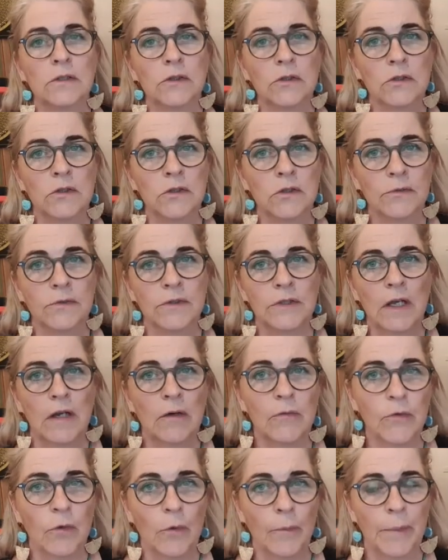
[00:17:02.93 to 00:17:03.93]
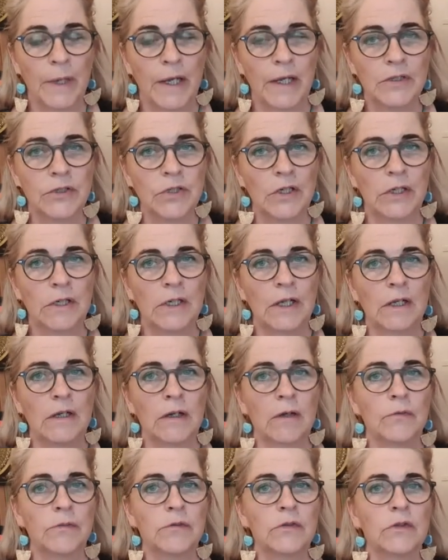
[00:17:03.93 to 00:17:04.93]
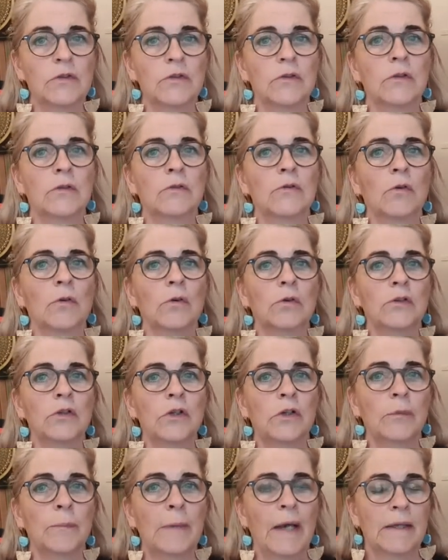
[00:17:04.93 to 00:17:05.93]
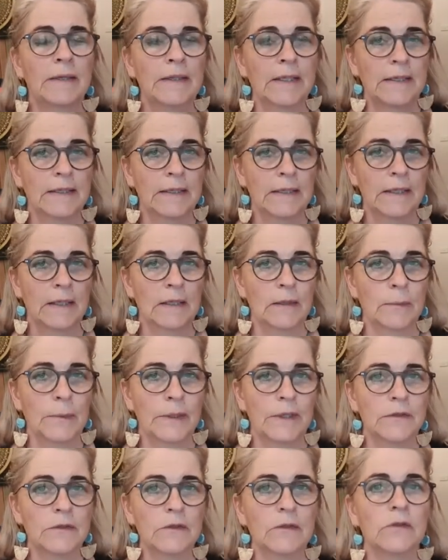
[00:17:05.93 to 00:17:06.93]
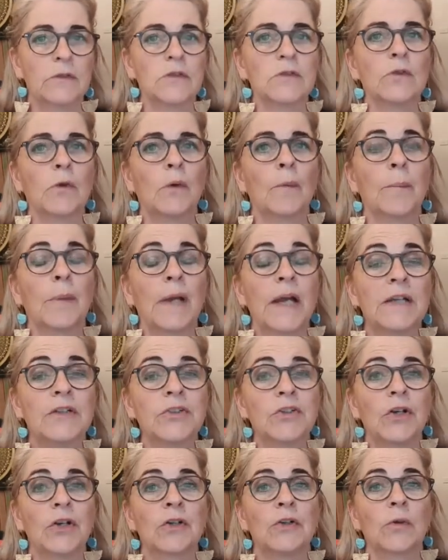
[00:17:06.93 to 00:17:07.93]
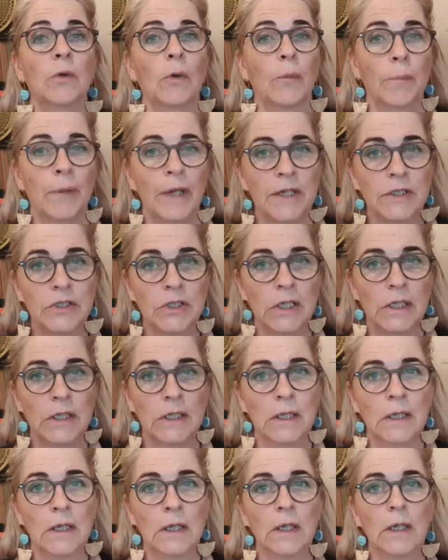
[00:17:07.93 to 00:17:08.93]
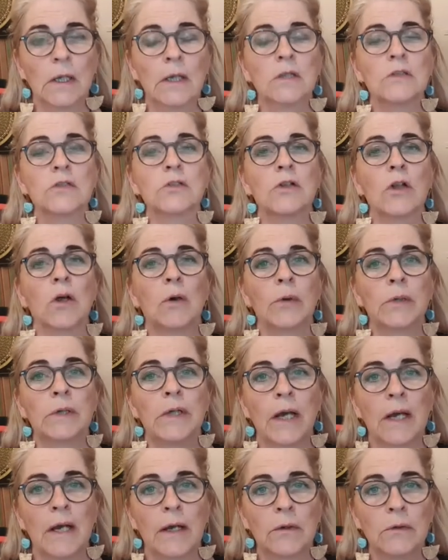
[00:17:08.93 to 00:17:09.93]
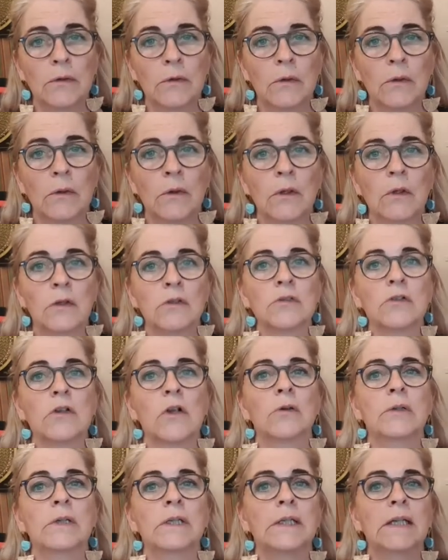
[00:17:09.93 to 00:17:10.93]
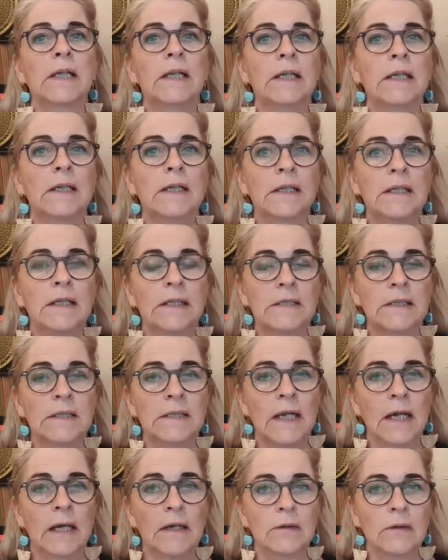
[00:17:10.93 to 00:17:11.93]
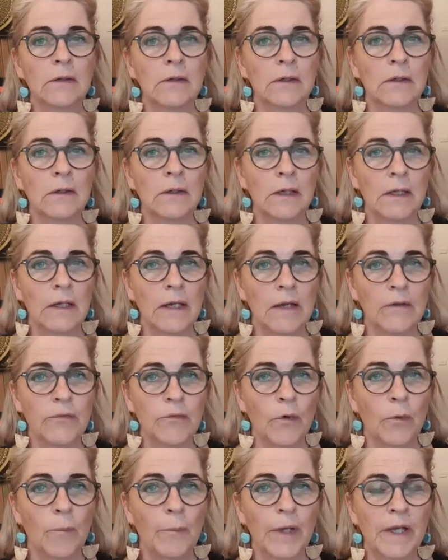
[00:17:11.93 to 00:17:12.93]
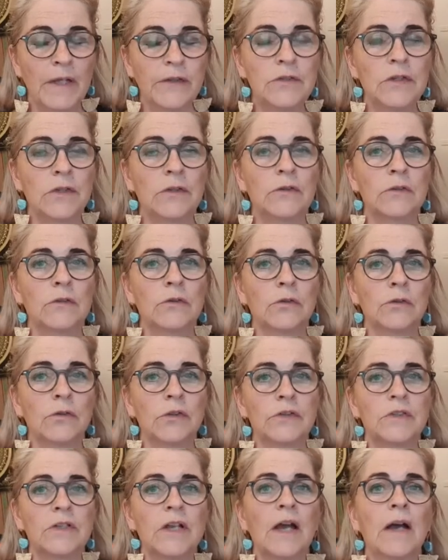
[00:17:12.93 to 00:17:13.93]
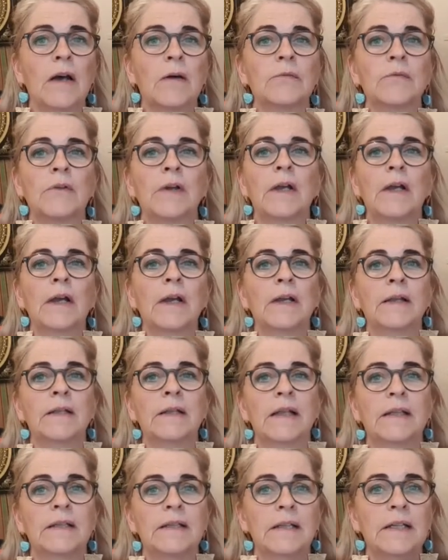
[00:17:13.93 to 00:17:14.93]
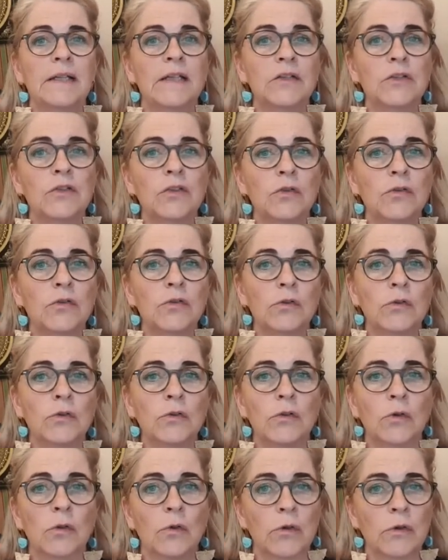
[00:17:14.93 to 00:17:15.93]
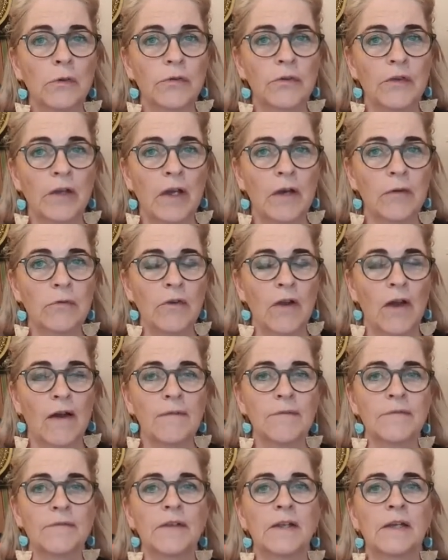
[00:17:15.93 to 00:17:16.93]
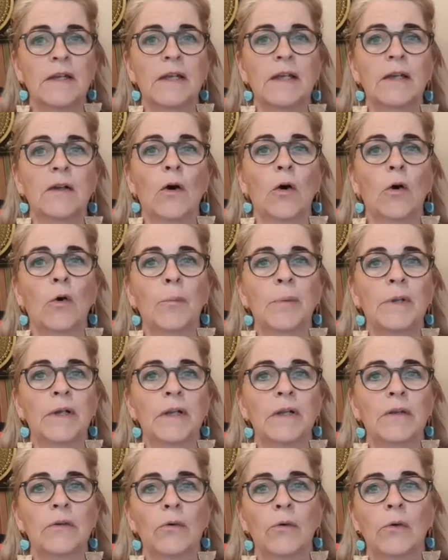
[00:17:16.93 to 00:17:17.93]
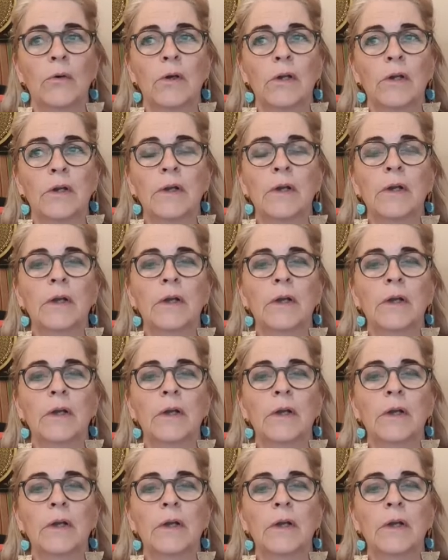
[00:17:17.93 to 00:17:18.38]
and lots of self-compassion, and I've just talked to you about that a little bit. So just compassion, slow it down, slow that inner critic down, and have compassion to yourself. That leads you to the door of self-love. Then you can open that door